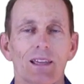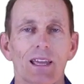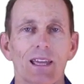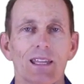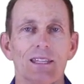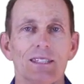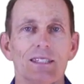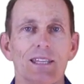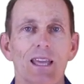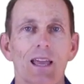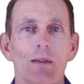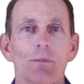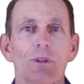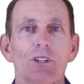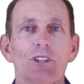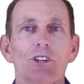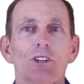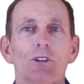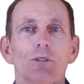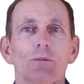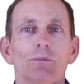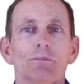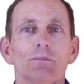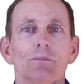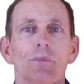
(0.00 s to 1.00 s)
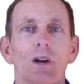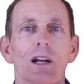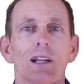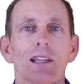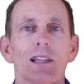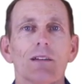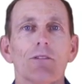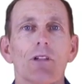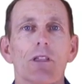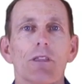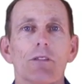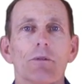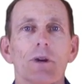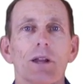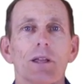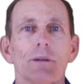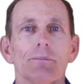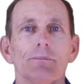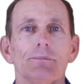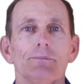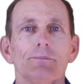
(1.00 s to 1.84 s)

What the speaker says: And Sam and Hugh are level 3.